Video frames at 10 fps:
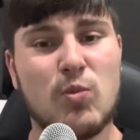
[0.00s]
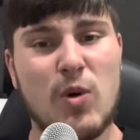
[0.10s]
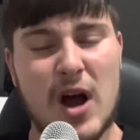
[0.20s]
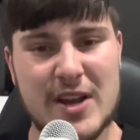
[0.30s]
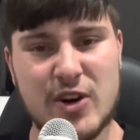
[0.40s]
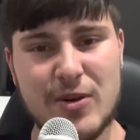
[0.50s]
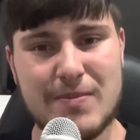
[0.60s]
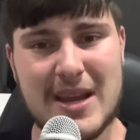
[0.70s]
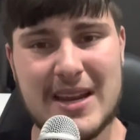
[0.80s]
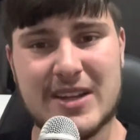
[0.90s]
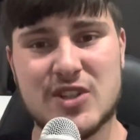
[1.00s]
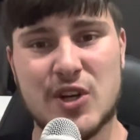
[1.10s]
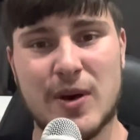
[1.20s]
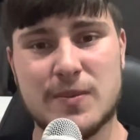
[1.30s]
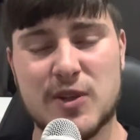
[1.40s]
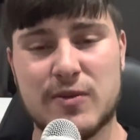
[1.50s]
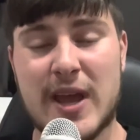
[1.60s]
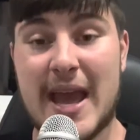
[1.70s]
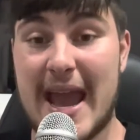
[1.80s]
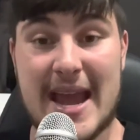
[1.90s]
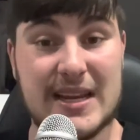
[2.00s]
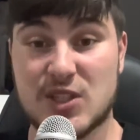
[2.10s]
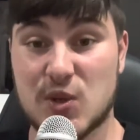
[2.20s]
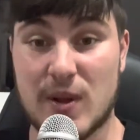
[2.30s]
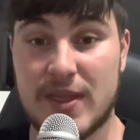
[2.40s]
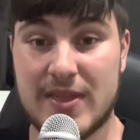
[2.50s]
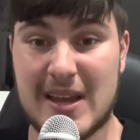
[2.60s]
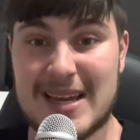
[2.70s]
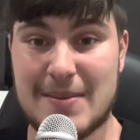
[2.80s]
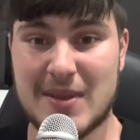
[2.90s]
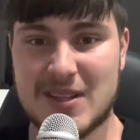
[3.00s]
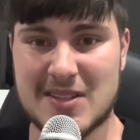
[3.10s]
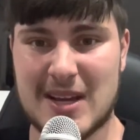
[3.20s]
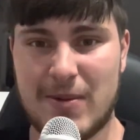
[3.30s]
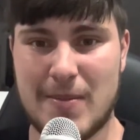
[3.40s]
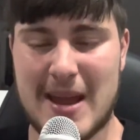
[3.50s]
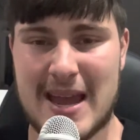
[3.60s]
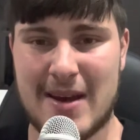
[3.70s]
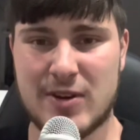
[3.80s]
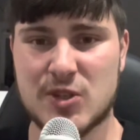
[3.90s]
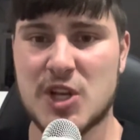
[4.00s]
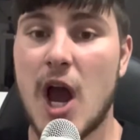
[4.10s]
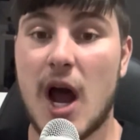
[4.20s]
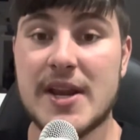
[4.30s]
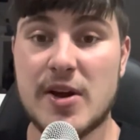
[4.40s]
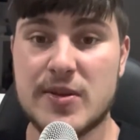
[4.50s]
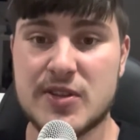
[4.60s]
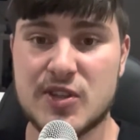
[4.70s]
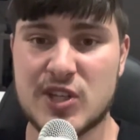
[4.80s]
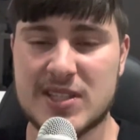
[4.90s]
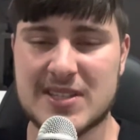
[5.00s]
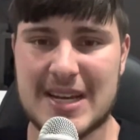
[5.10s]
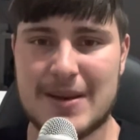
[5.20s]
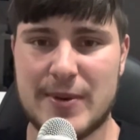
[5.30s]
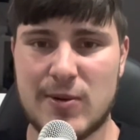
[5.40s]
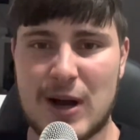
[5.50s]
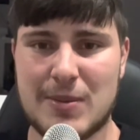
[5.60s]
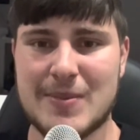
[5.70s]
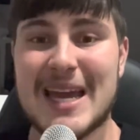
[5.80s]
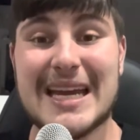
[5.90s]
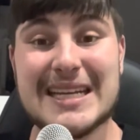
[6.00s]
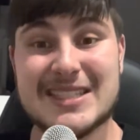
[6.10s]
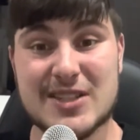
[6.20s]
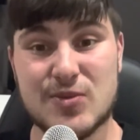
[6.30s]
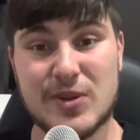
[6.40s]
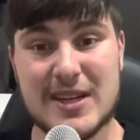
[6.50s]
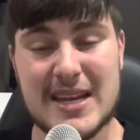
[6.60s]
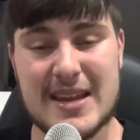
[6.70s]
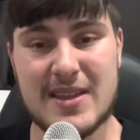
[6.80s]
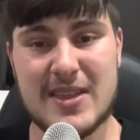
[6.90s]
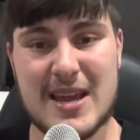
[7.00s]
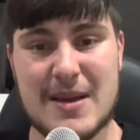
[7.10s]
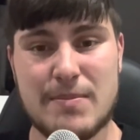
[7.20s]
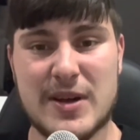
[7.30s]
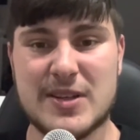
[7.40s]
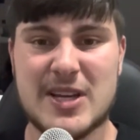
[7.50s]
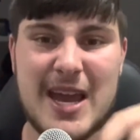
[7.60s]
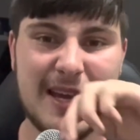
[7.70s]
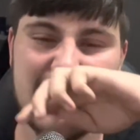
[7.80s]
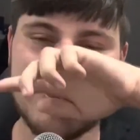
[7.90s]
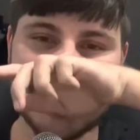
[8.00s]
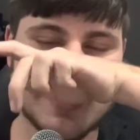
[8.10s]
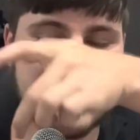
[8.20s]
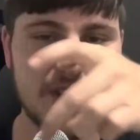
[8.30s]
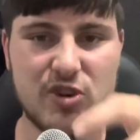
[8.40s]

I don't mean in terms of any sort of theme that this album may have, because I know this is just a debut album. It doesn't really need a theme, but given some of the